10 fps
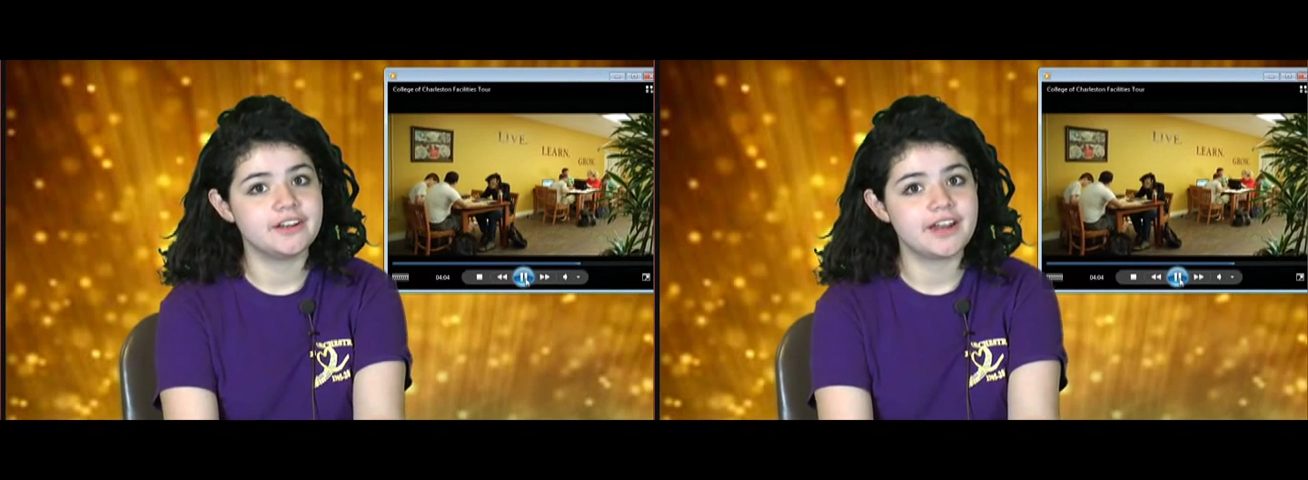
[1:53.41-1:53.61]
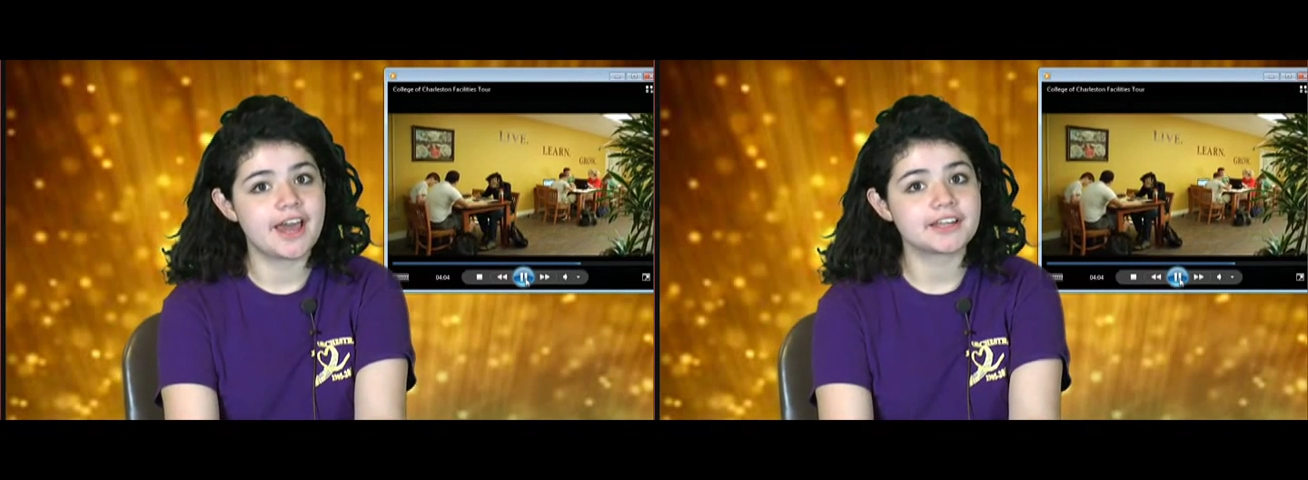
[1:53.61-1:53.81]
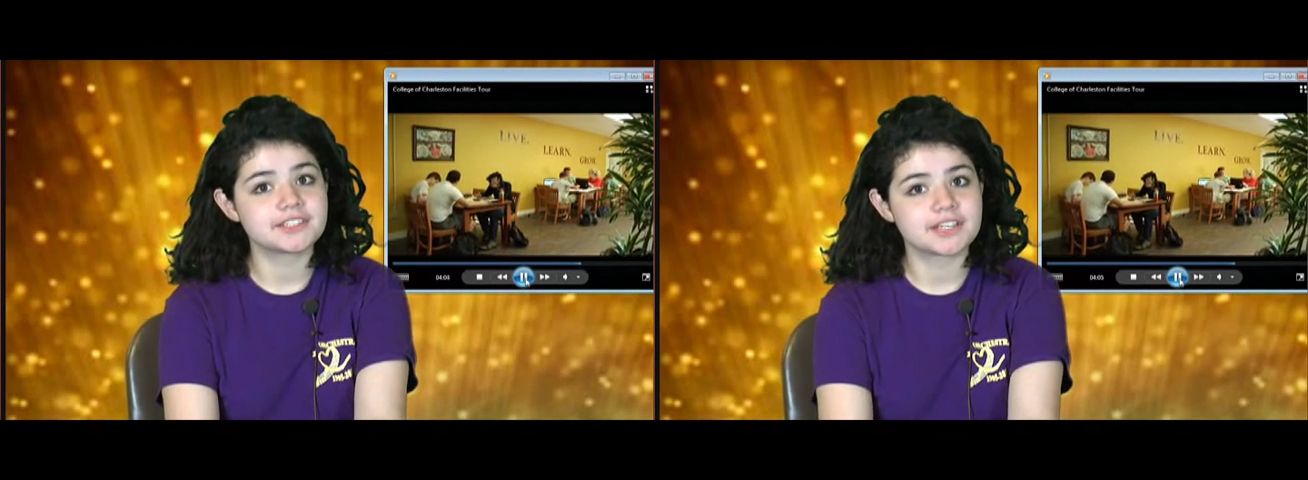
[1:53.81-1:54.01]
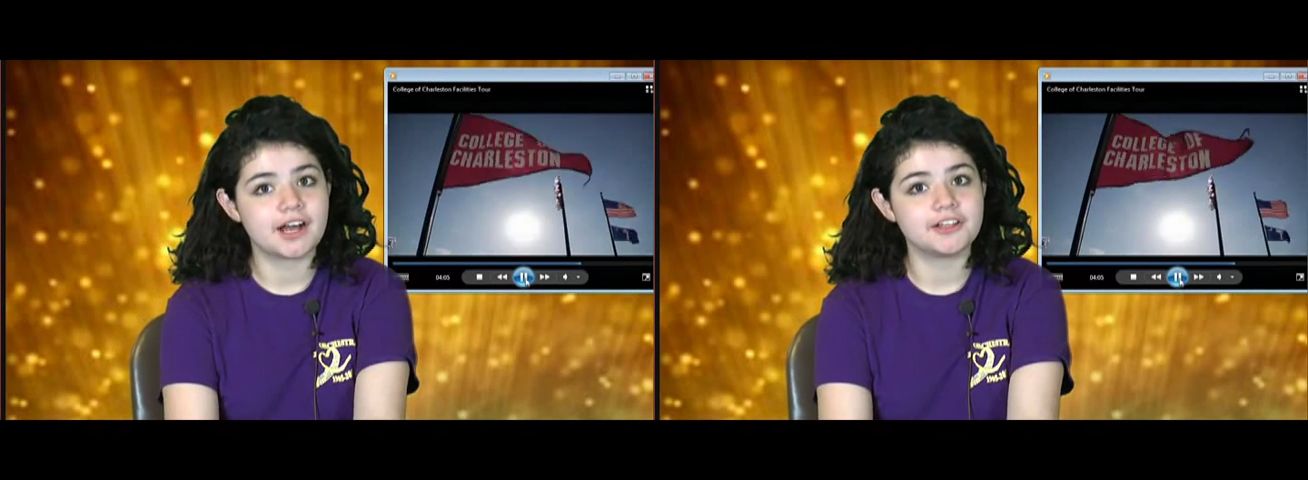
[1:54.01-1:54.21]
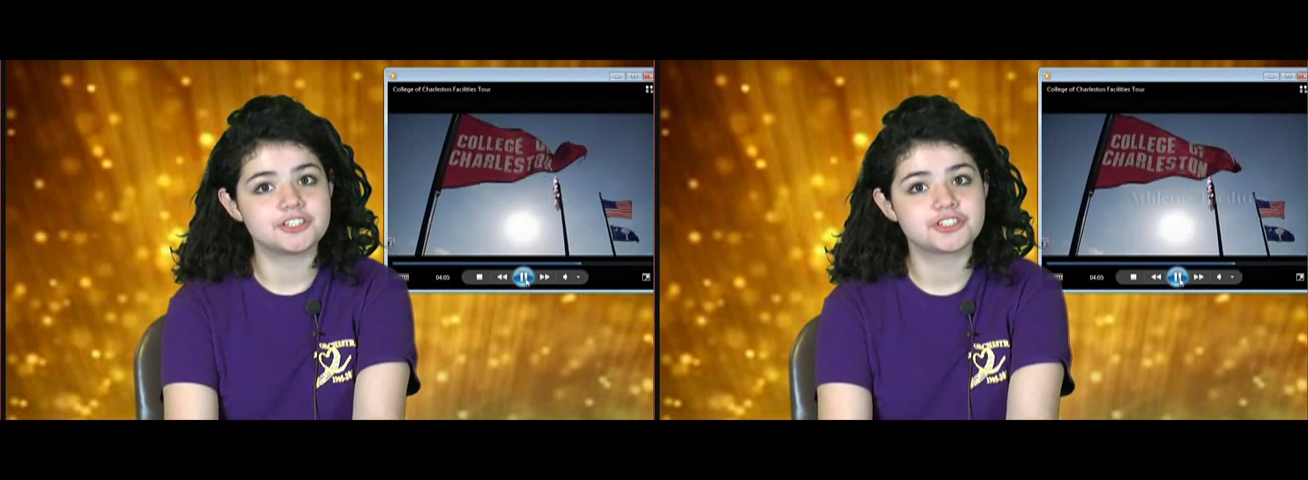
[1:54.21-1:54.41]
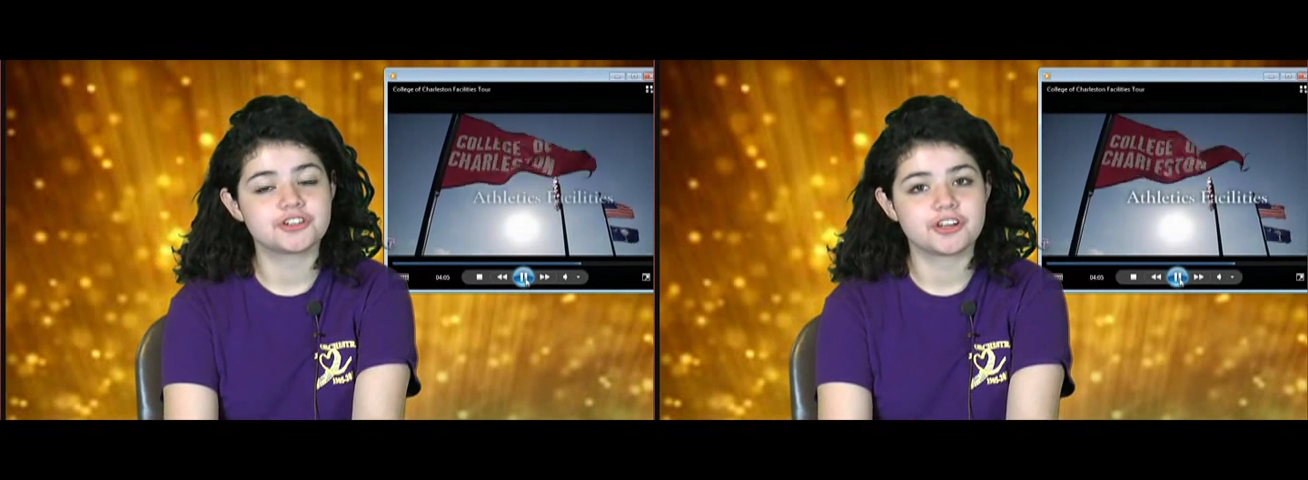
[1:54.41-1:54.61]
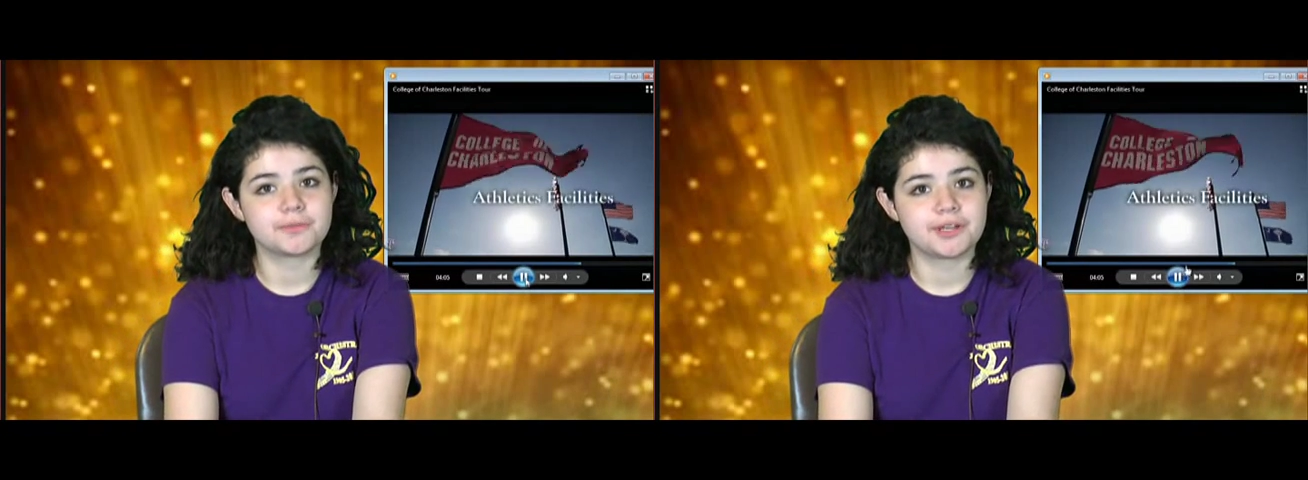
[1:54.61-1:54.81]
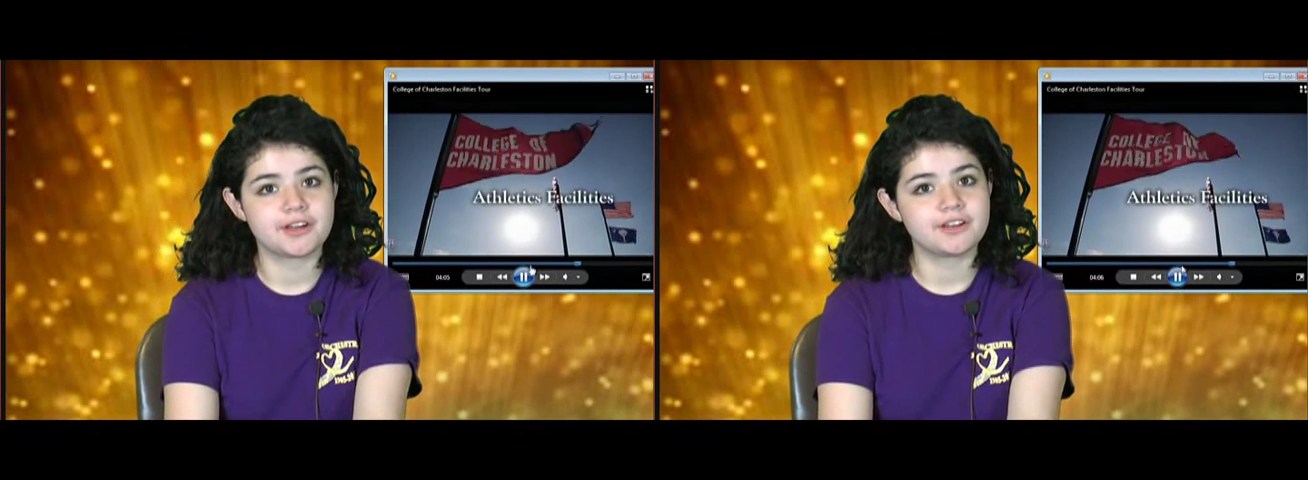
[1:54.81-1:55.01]
Knox College during
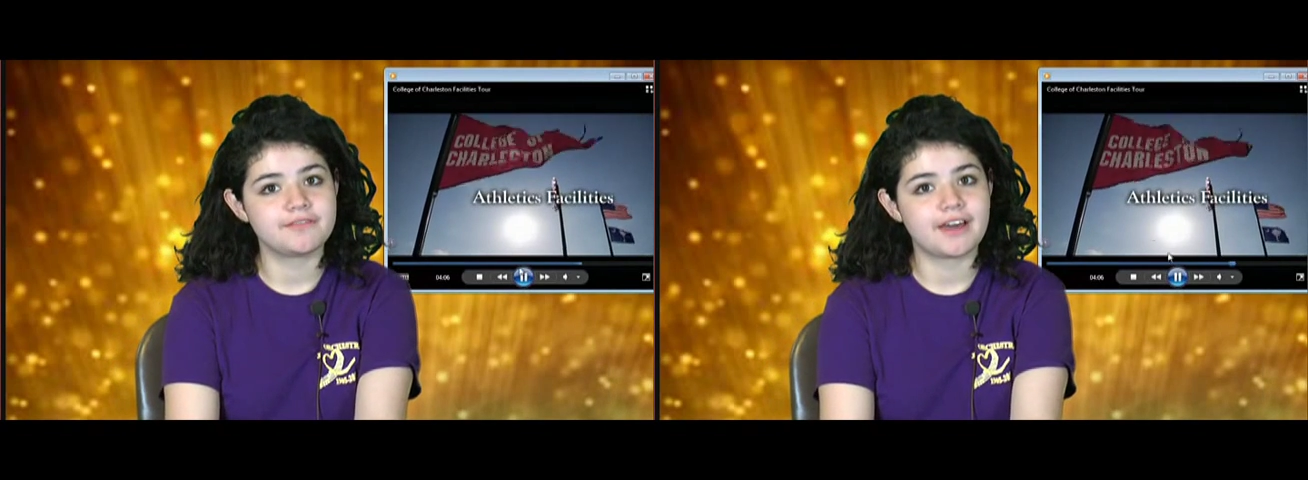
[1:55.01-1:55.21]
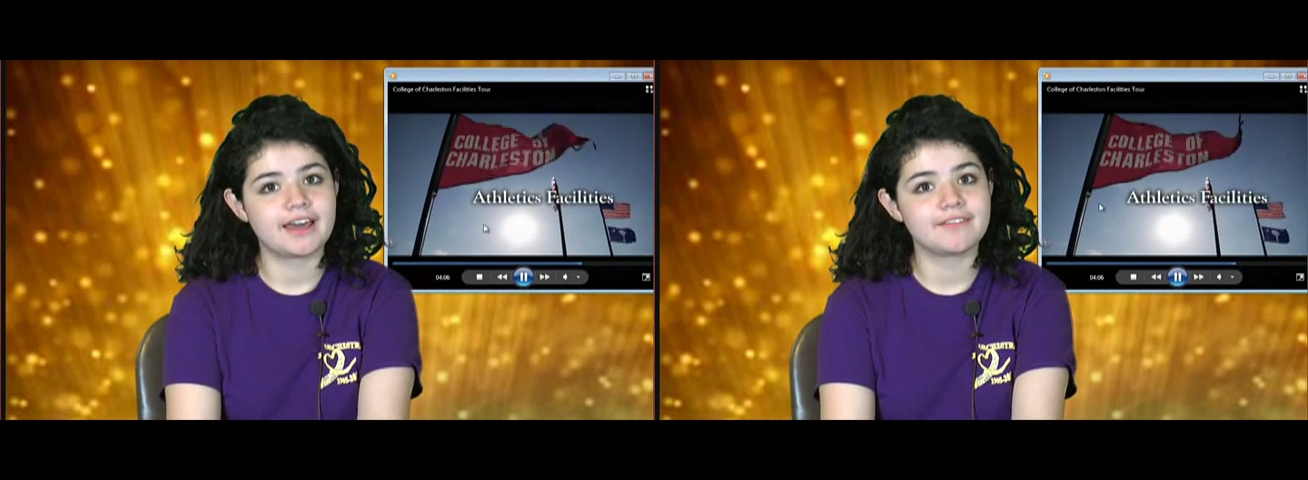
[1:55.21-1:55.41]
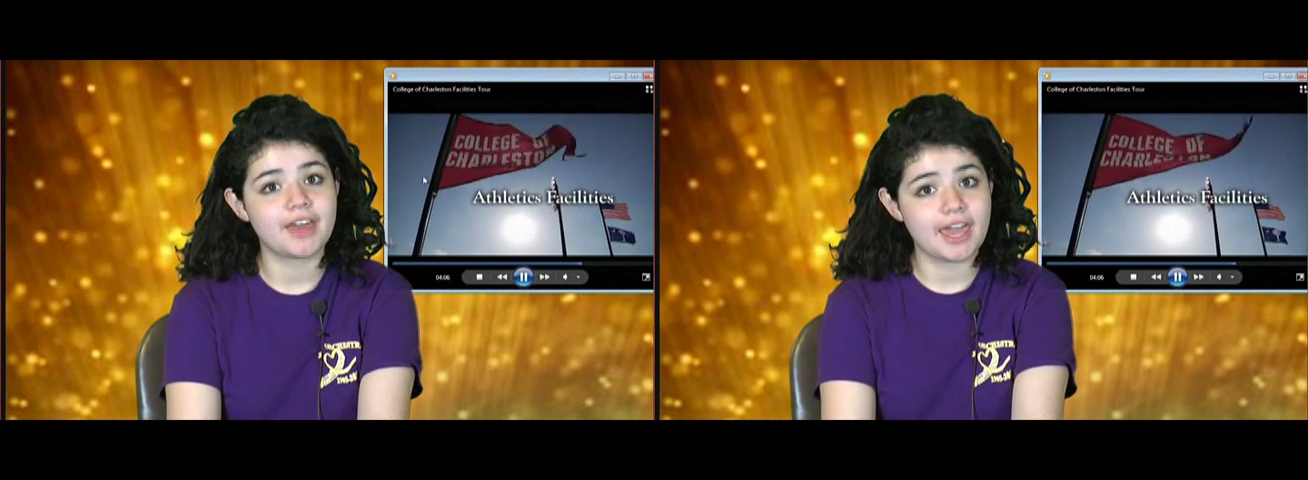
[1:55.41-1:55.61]
period 5,